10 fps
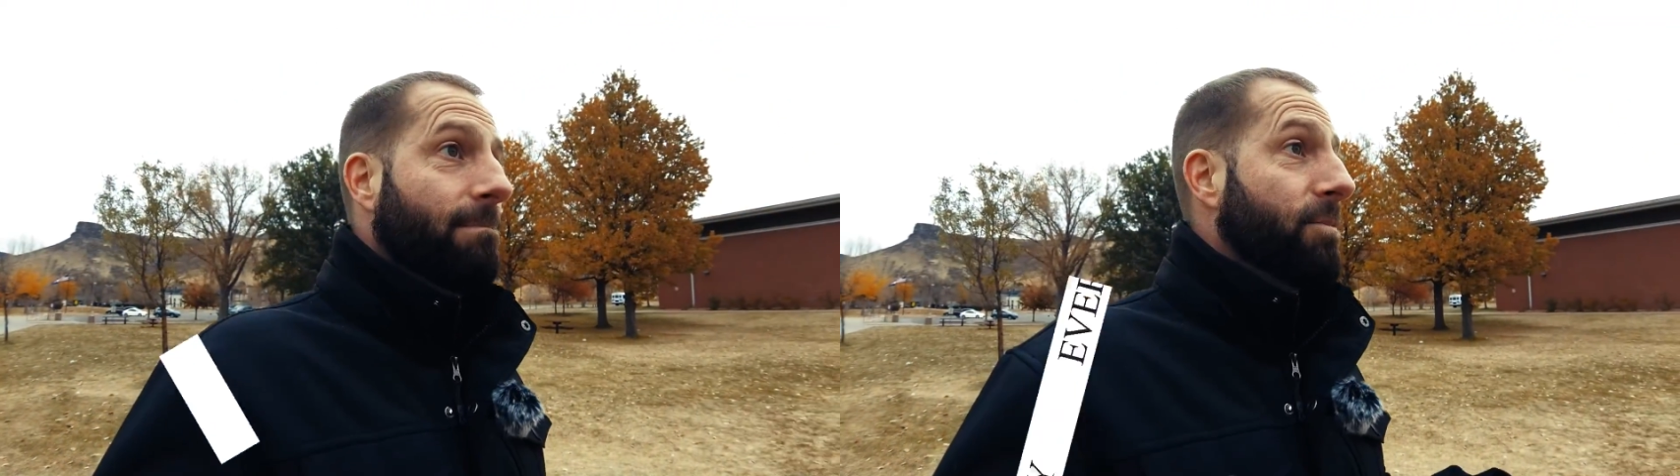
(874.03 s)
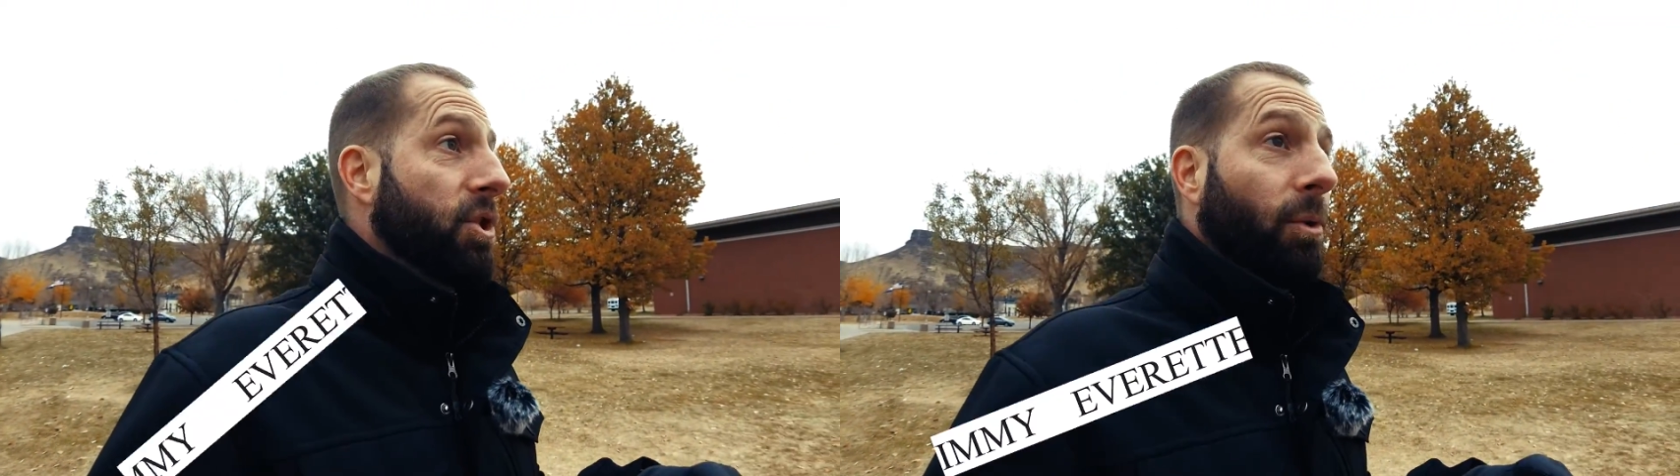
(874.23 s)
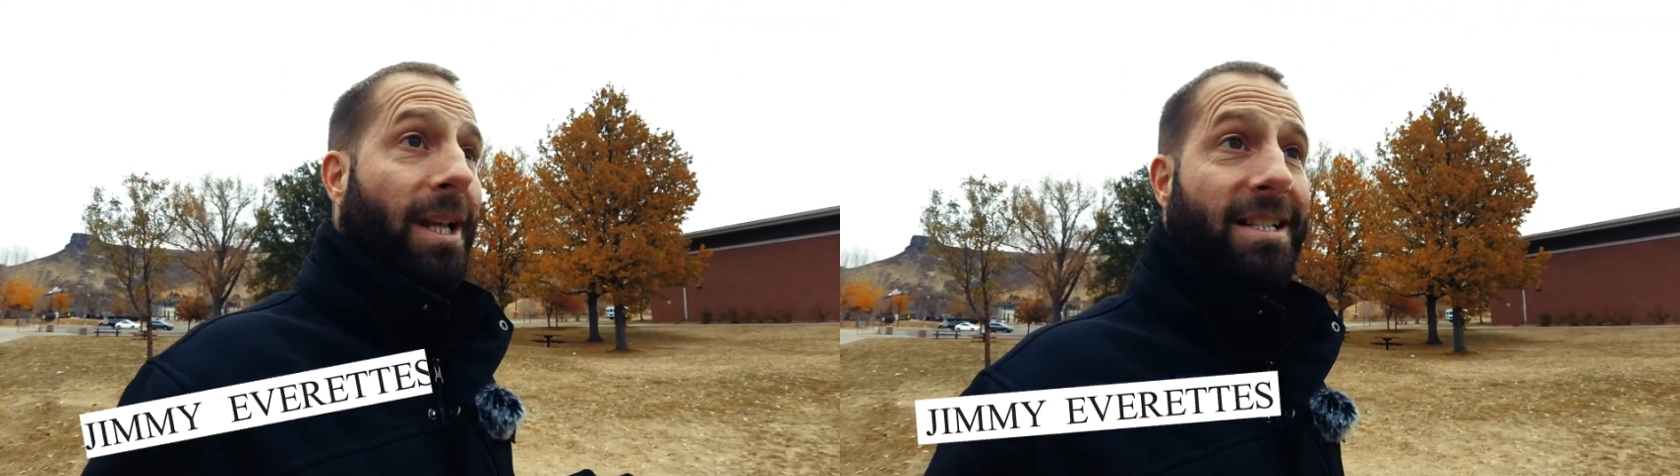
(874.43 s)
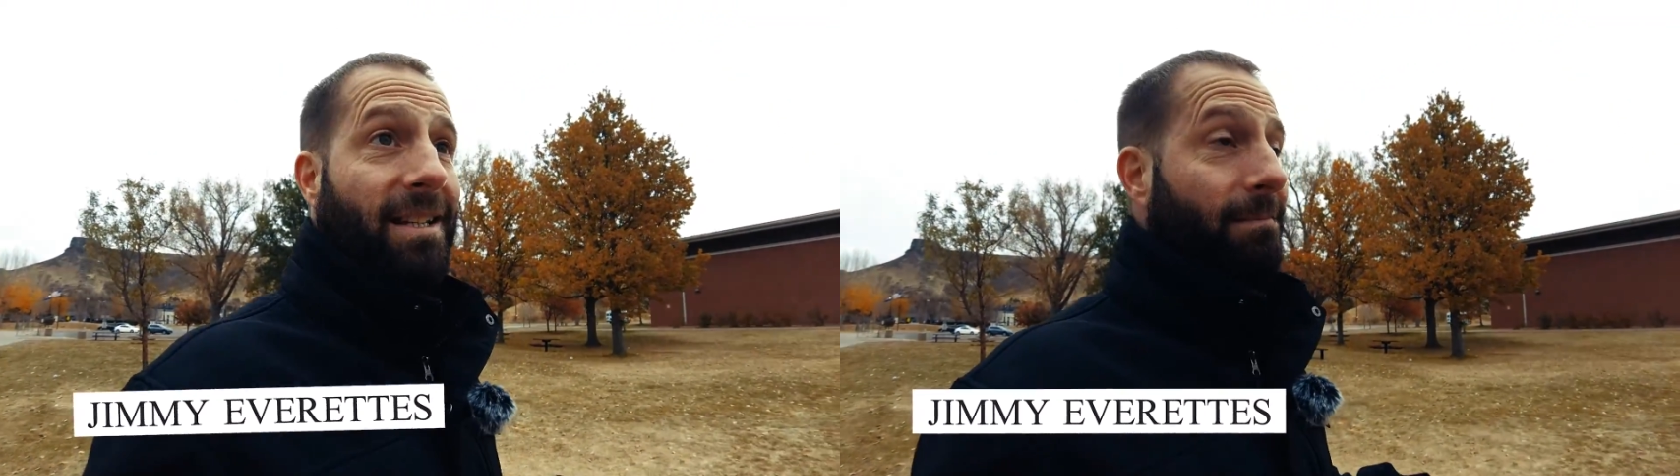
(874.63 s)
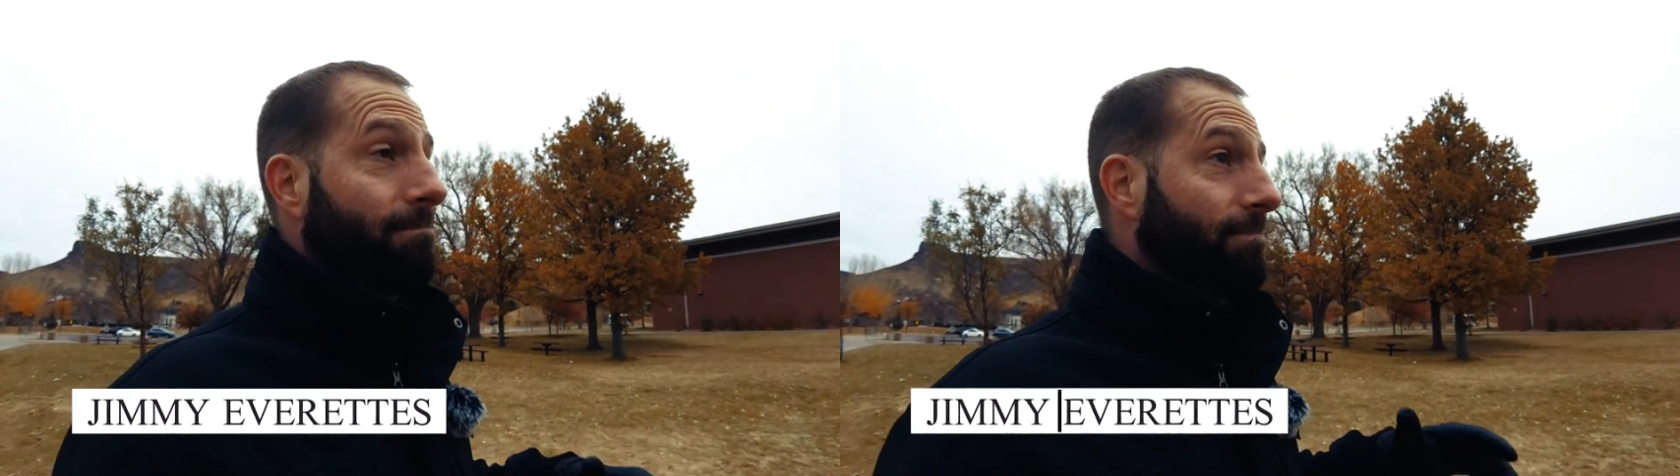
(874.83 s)
So
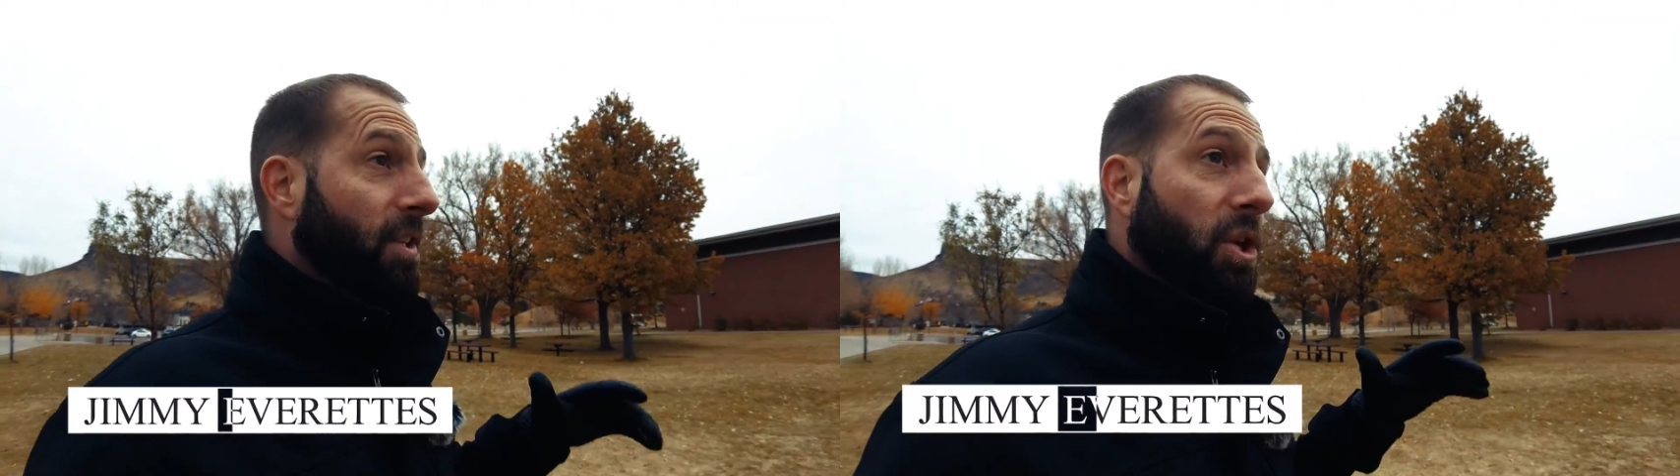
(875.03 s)
listen,